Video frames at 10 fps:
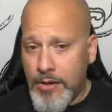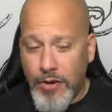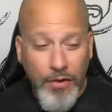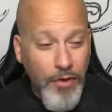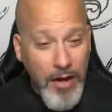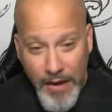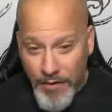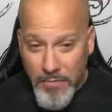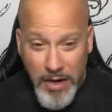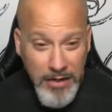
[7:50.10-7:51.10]
that you can run
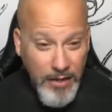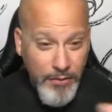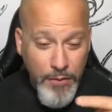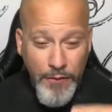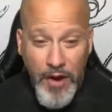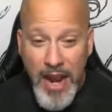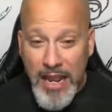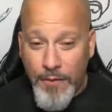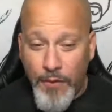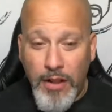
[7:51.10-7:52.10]
every Monday through
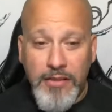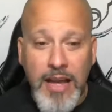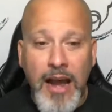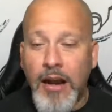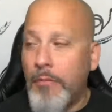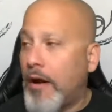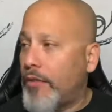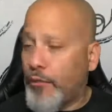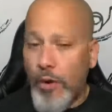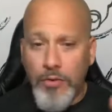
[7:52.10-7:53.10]
Friday for an entire
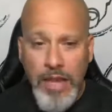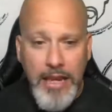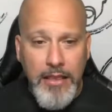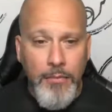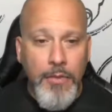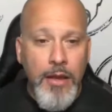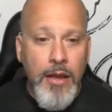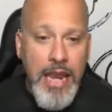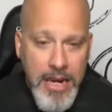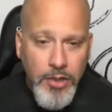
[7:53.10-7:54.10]
month, rotate them
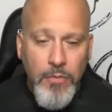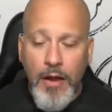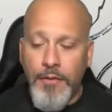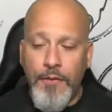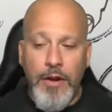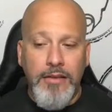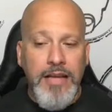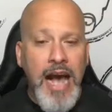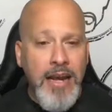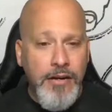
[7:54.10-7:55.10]
each month for an
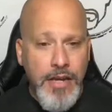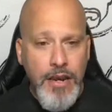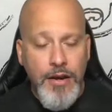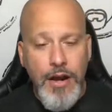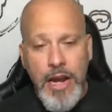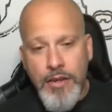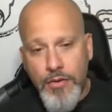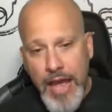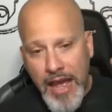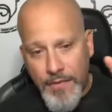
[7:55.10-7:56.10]
entire year, and you
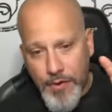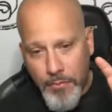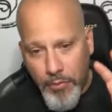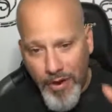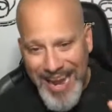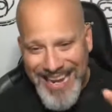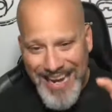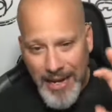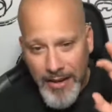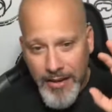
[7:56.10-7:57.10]
have your branding